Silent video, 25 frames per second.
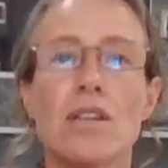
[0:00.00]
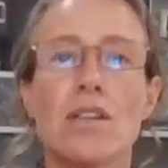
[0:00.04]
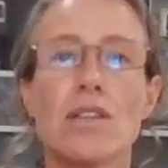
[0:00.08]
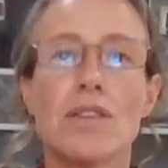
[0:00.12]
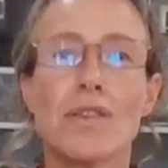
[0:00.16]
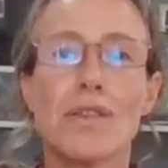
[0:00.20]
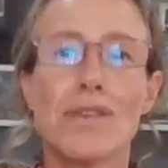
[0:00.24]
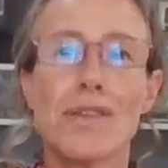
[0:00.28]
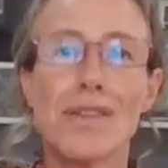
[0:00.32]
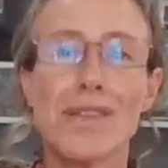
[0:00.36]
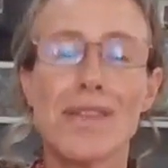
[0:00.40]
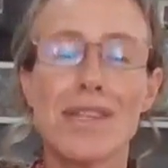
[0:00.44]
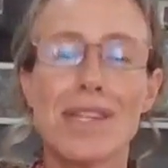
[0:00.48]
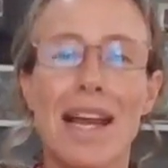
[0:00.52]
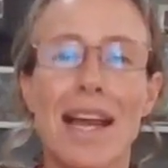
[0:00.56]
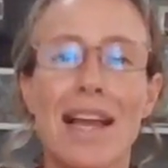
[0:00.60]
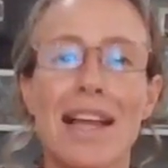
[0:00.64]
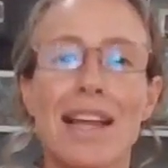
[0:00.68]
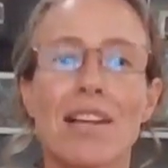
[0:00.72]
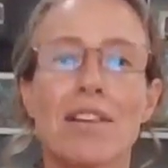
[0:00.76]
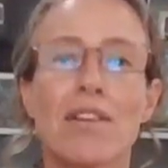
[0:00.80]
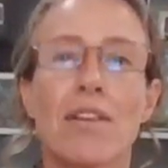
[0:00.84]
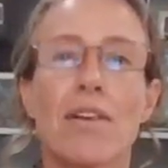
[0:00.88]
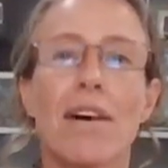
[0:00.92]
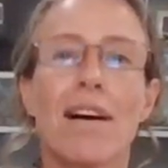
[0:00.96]
To stay
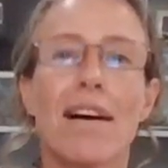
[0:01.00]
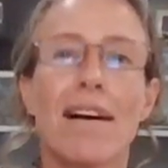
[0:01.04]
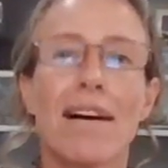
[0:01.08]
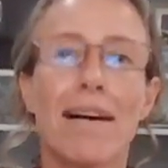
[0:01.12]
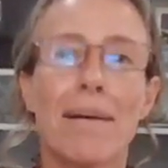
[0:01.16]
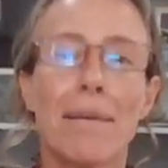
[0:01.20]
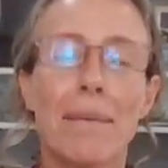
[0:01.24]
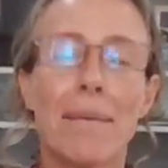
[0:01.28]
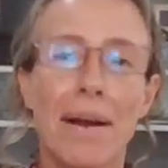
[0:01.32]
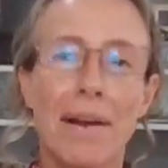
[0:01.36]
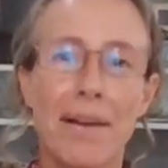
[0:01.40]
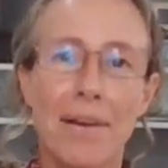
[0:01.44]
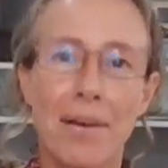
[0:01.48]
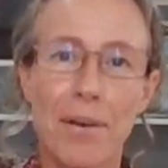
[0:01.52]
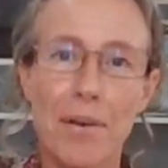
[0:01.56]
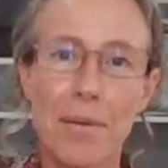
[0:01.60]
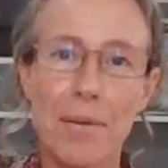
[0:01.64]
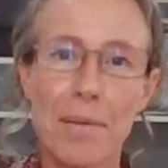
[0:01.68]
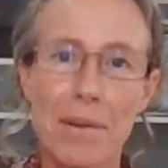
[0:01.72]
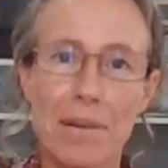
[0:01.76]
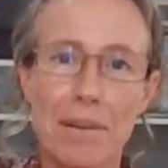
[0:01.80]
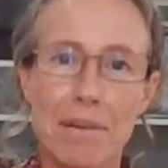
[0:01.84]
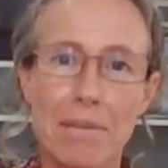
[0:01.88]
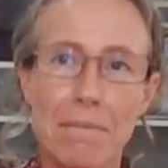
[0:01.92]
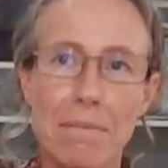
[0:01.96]
in your heart wide
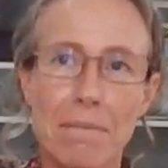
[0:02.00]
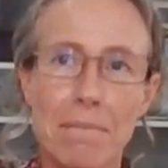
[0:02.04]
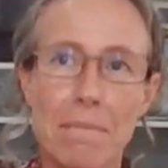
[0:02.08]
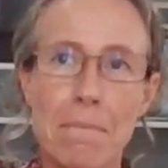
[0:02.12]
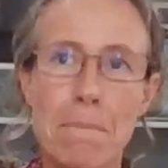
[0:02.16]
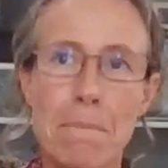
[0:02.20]
open